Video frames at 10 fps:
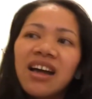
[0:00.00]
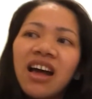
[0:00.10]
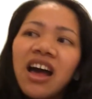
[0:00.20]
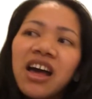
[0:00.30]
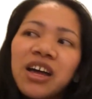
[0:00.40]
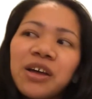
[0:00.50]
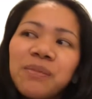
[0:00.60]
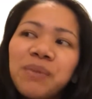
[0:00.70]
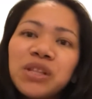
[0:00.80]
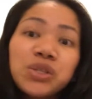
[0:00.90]

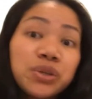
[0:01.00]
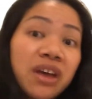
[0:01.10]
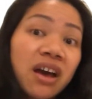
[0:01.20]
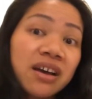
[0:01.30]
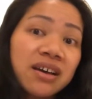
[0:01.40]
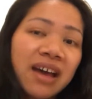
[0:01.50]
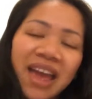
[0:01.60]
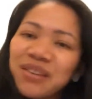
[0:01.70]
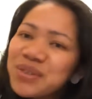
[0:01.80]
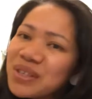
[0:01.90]
I've been to the
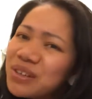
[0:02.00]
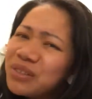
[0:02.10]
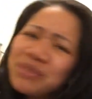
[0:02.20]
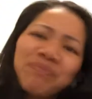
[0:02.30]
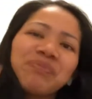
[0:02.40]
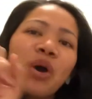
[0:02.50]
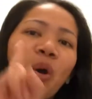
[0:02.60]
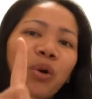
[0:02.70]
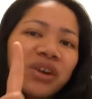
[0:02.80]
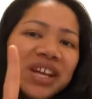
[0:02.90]
hair salon
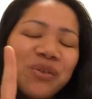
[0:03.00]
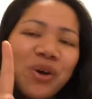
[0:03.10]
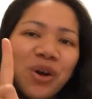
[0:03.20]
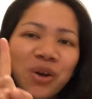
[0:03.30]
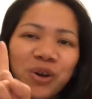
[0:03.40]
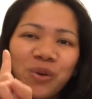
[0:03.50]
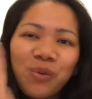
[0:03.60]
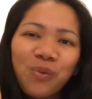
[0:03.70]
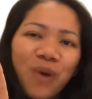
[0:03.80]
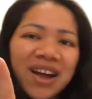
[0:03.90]
only
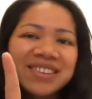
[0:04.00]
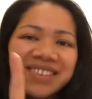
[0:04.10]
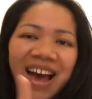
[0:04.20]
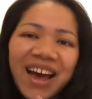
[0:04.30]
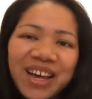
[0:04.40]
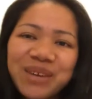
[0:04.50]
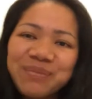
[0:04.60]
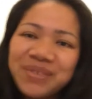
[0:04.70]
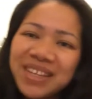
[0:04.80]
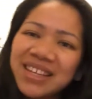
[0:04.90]
one
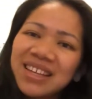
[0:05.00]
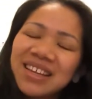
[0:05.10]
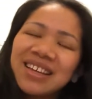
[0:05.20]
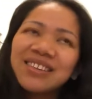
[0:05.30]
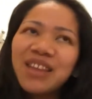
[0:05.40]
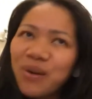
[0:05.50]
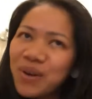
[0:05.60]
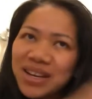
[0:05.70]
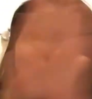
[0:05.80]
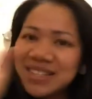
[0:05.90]
time. That
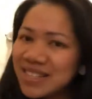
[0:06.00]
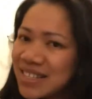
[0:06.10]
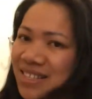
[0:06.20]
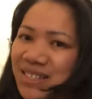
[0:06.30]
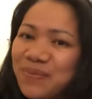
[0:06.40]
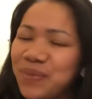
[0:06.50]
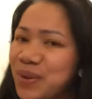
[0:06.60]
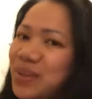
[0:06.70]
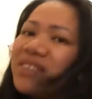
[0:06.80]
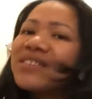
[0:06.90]
was a
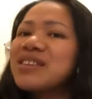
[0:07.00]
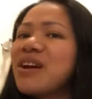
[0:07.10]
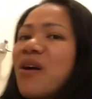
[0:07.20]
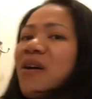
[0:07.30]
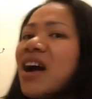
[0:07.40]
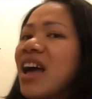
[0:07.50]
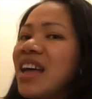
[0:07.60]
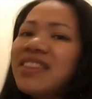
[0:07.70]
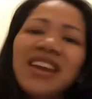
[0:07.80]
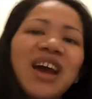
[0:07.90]
few years ago.
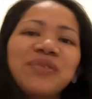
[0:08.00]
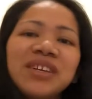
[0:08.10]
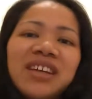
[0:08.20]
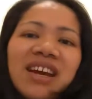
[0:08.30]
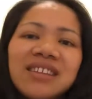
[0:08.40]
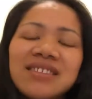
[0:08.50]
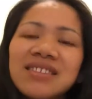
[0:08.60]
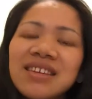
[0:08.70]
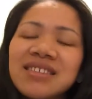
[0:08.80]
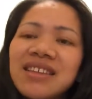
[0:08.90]
Then after that,
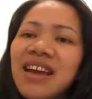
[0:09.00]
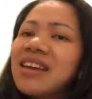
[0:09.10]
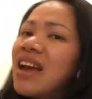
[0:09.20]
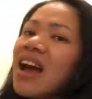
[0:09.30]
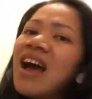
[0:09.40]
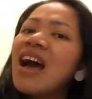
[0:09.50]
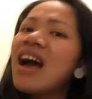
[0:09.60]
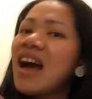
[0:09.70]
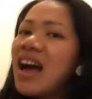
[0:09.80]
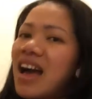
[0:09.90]
since then,
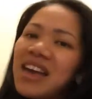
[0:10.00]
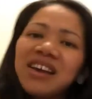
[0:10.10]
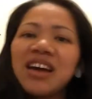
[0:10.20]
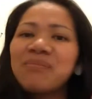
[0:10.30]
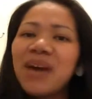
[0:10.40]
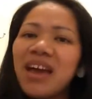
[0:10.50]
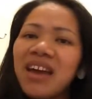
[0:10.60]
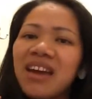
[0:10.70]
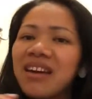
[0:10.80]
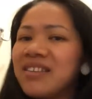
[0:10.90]
I cut my
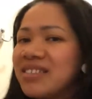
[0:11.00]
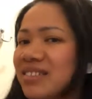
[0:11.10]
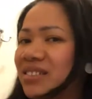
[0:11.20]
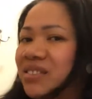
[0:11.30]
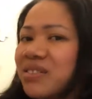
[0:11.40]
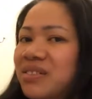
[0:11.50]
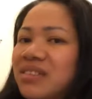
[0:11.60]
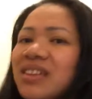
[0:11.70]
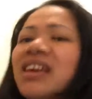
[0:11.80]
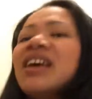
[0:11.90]
hair.
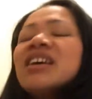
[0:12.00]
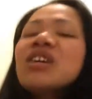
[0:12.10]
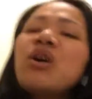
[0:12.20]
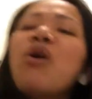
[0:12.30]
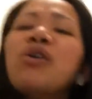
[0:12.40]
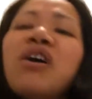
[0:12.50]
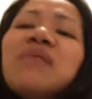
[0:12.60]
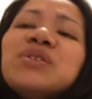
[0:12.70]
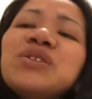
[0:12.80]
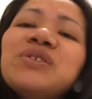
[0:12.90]
All you
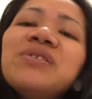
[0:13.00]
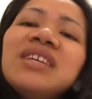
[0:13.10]
have to do